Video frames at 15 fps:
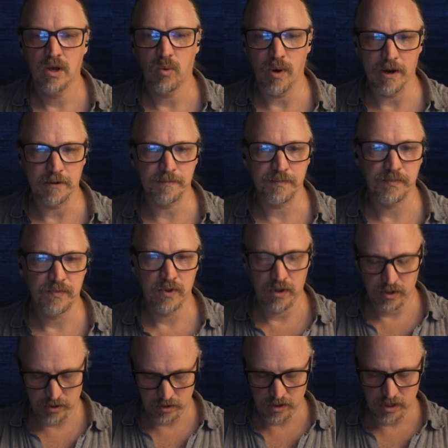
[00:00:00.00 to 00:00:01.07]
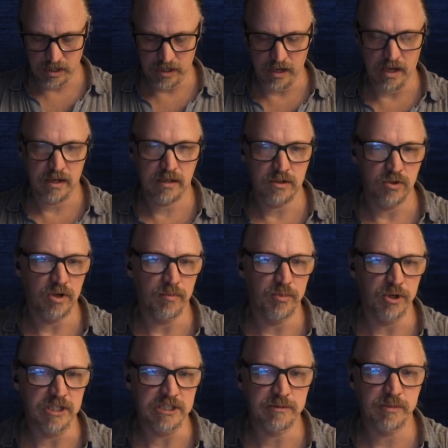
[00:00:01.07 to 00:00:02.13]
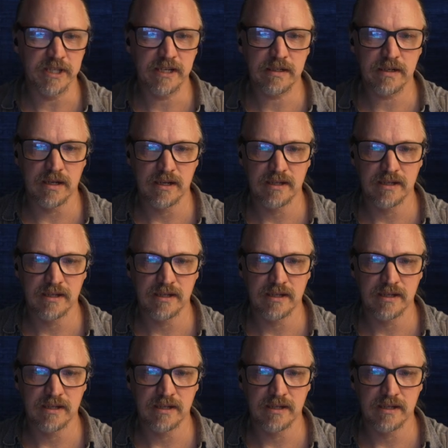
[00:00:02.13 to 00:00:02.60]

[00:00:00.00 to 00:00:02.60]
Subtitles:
Well, again, you can put a split,